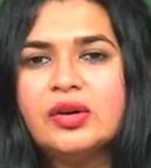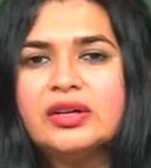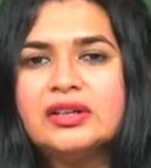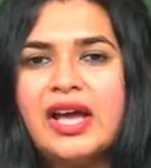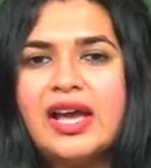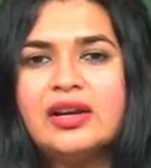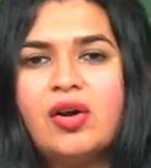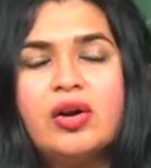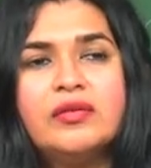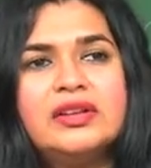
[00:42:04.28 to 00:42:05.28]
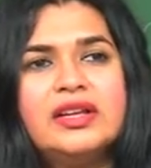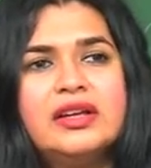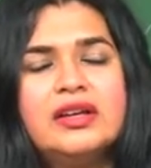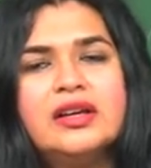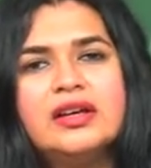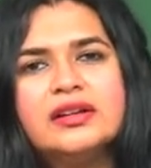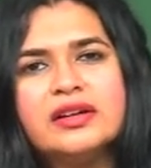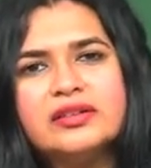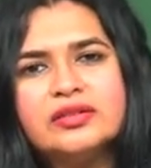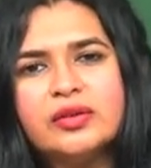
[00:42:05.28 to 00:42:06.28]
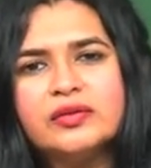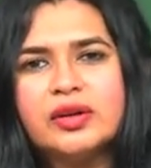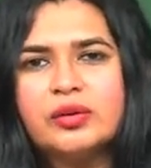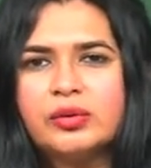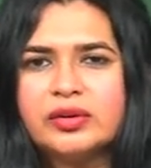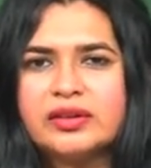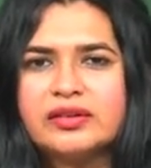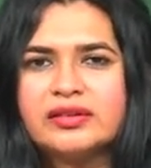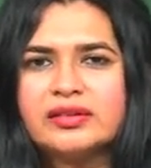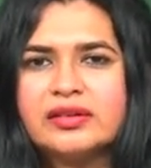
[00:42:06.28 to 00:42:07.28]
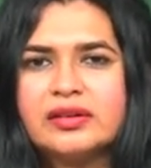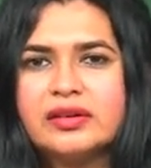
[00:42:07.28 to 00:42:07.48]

on a dialogue with the rest of the chorus.